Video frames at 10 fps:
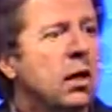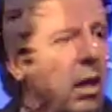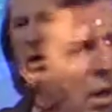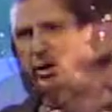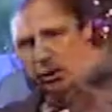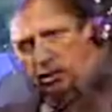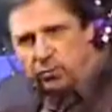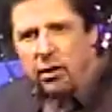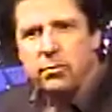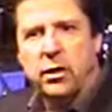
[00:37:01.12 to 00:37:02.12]
heart
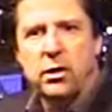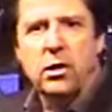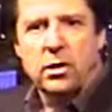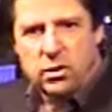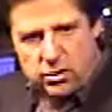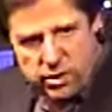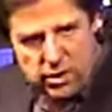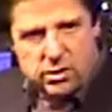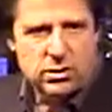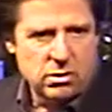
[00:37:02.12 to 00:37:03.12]
commitment to
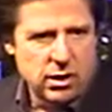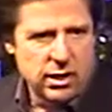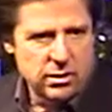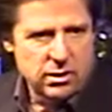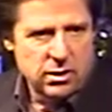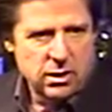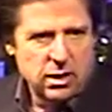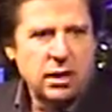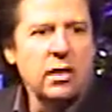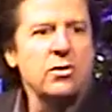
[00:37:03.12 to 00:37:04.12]
Jesus Christ.
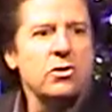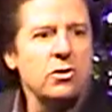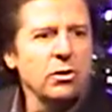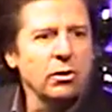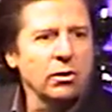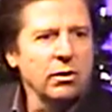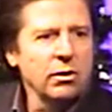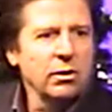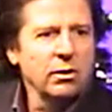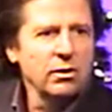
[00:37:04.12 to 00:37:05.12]
He's your
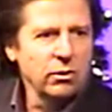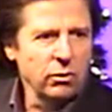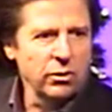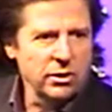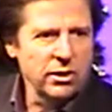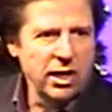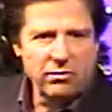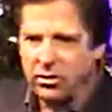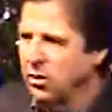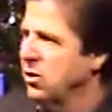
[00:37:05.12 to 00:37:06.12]
Lord and
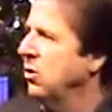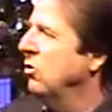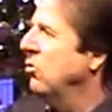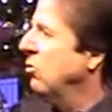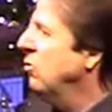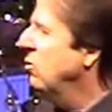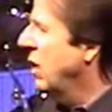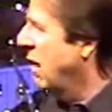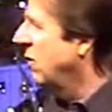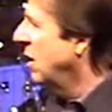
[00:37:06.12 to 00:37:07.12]
Savior. You
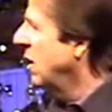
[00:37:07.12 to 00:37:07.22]
have a